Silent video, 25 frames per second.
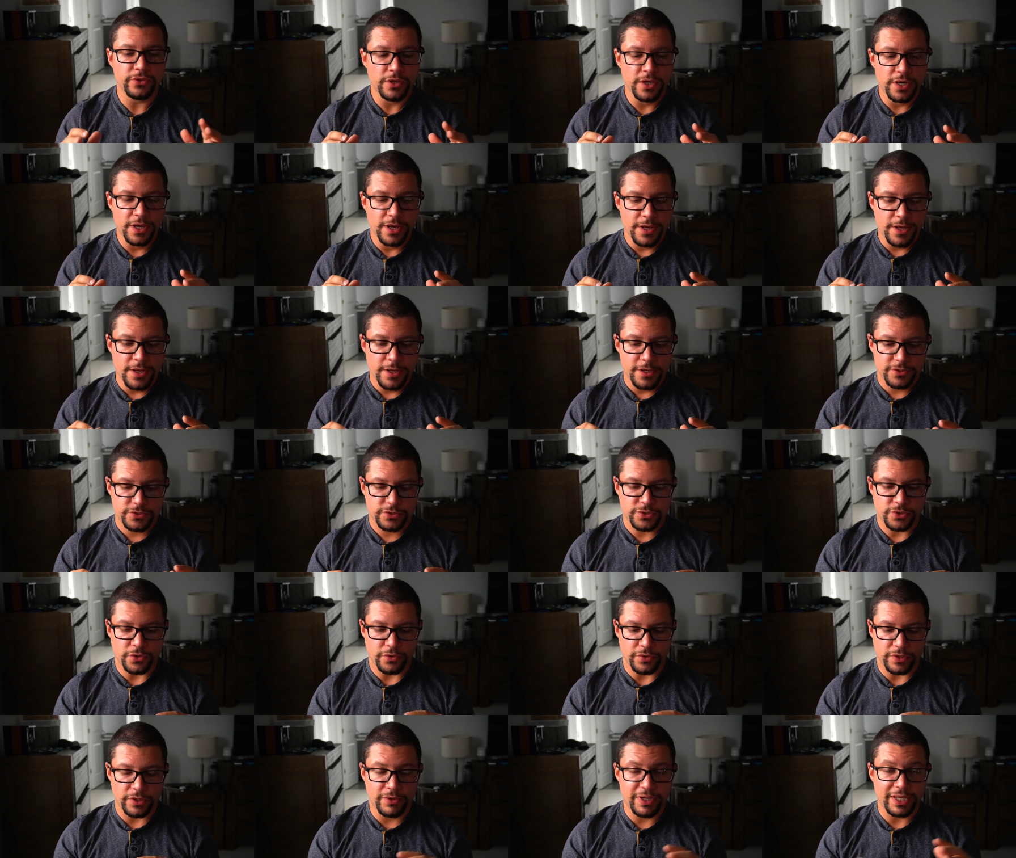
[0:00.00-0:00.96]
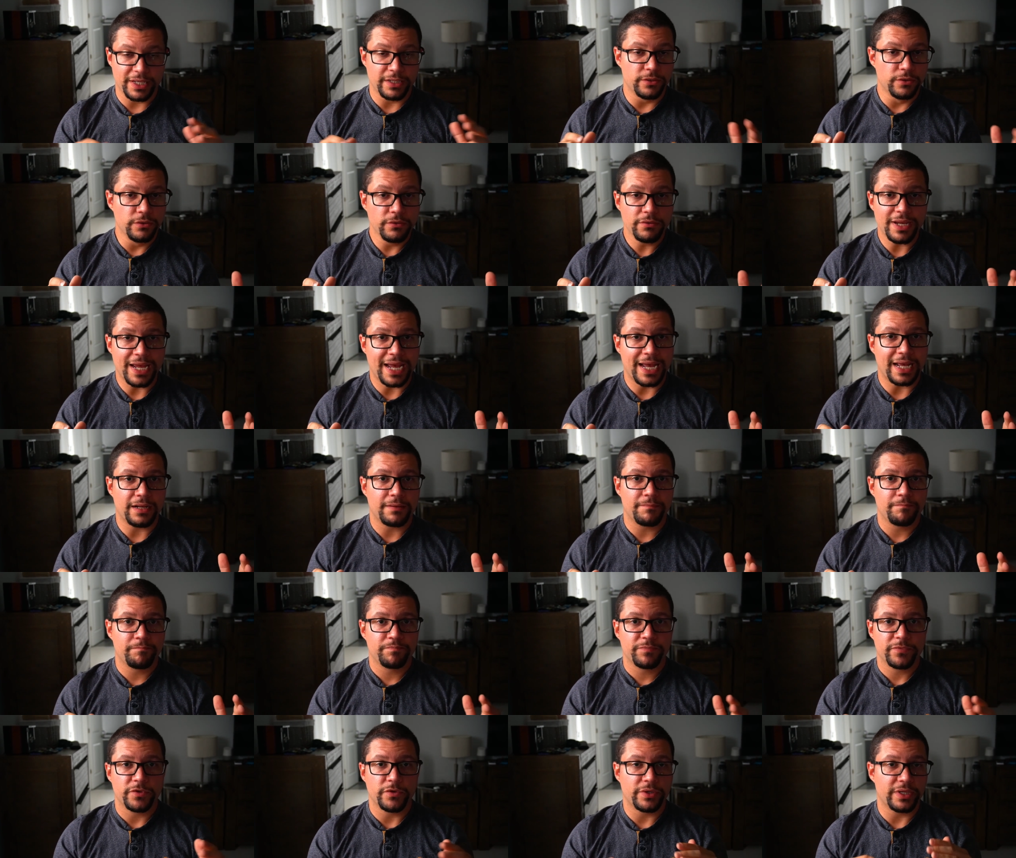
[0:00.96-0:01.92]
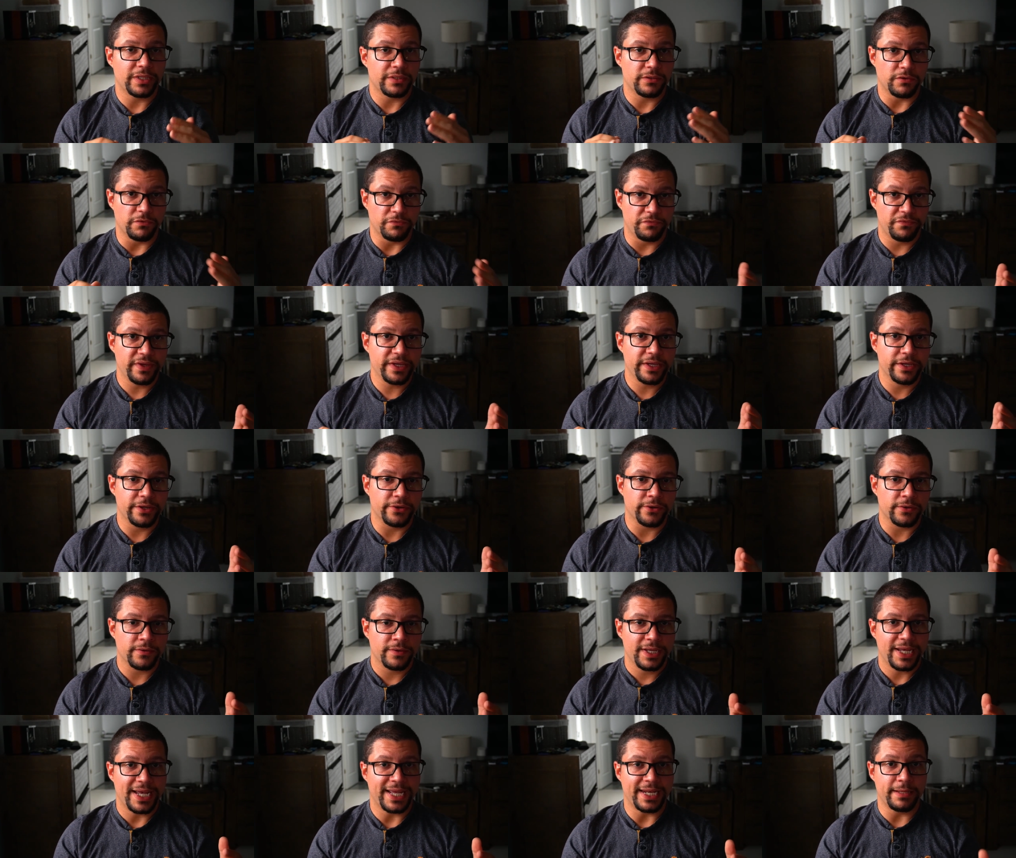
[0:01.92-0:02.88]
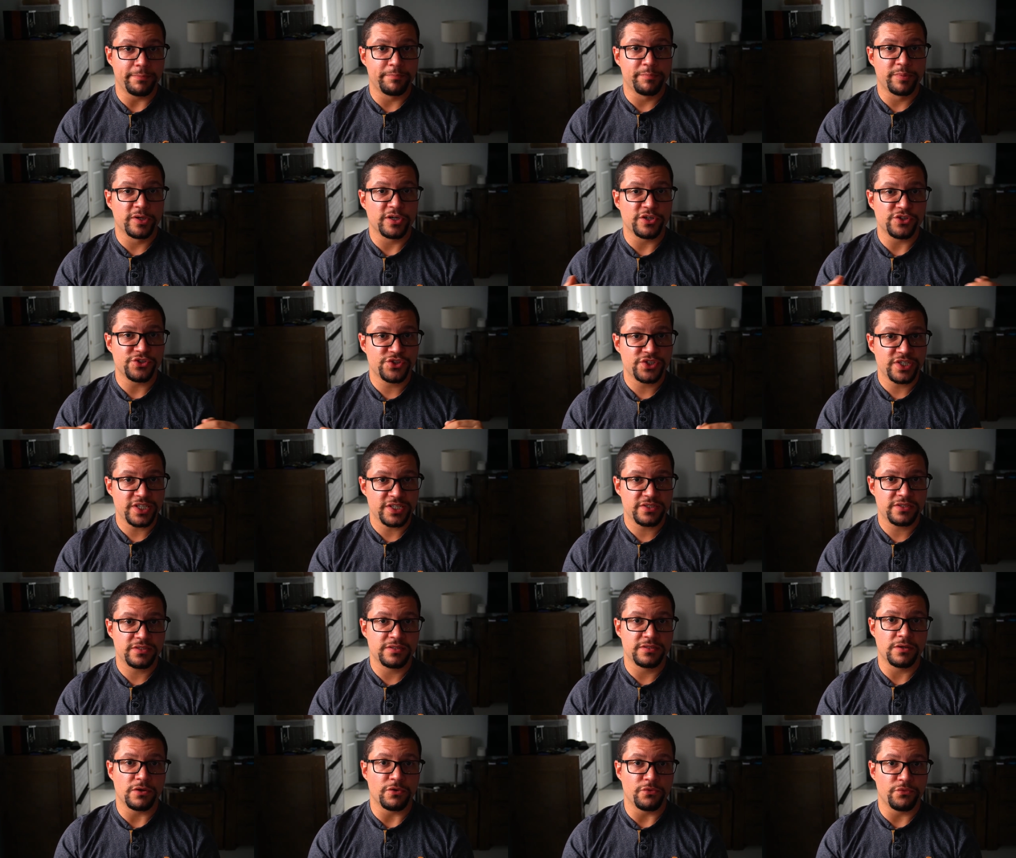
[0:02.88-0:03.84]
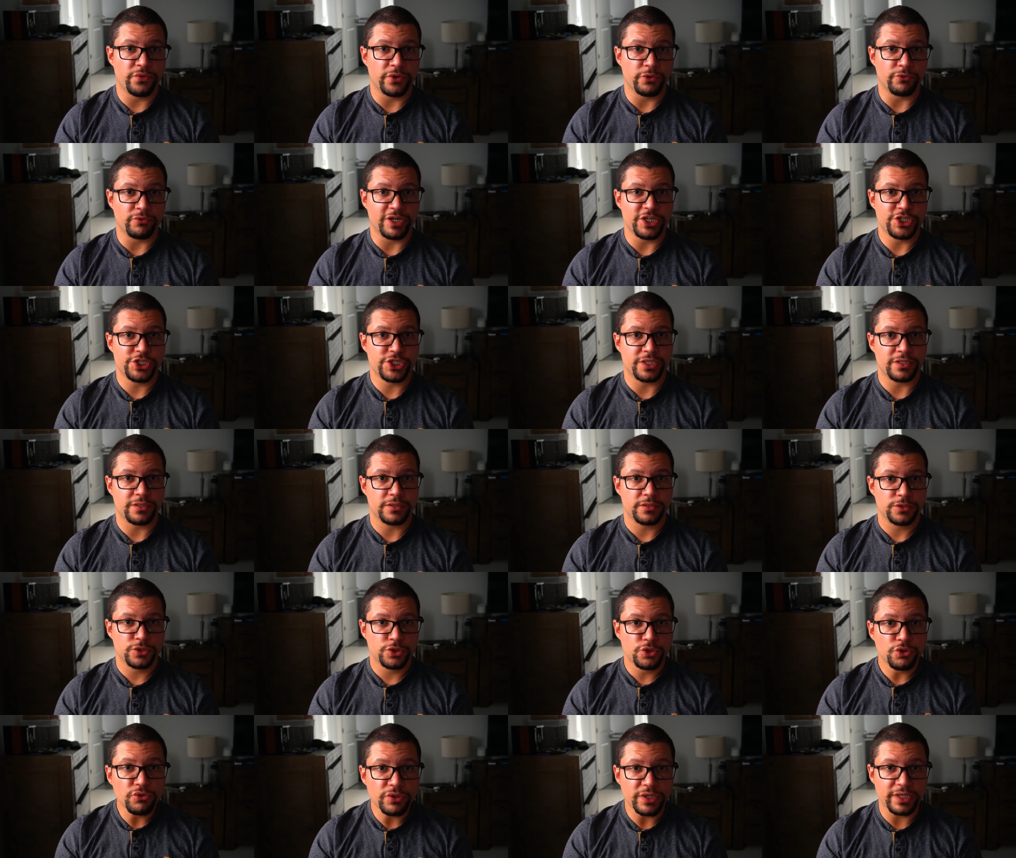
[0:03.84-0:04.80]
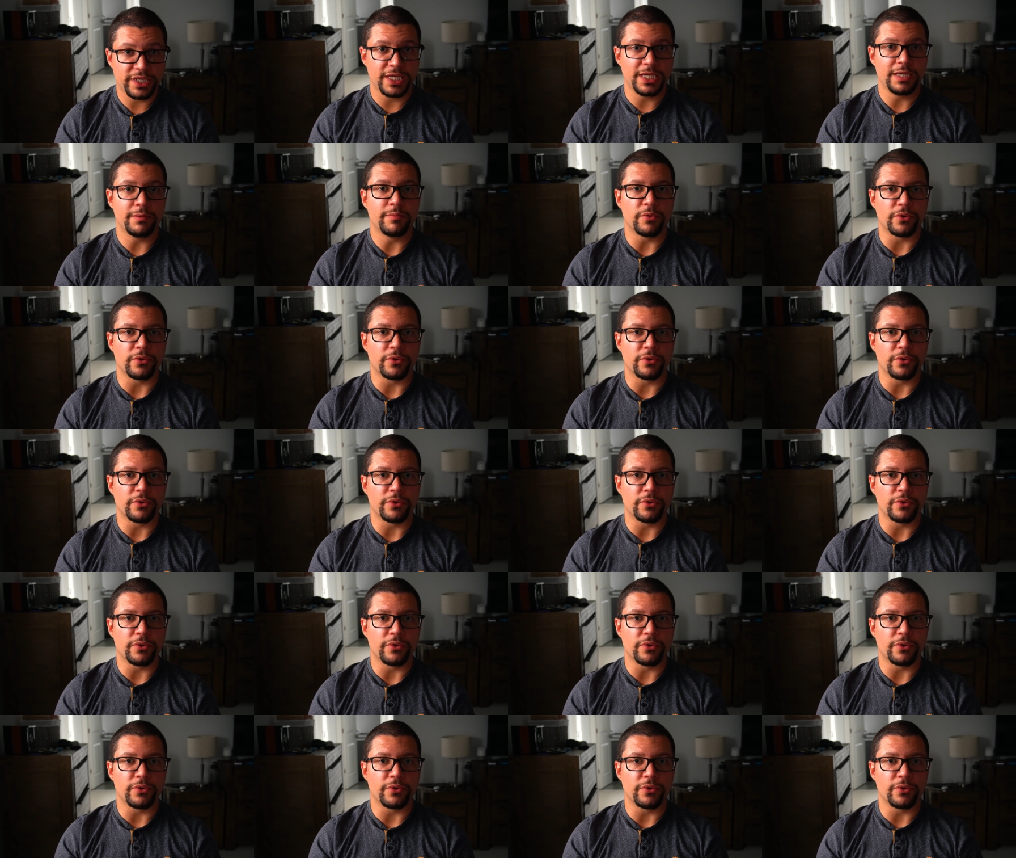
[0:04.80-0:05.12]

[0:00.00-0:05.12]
So you can do that. You can configure and it persists the configuration to the keyboard.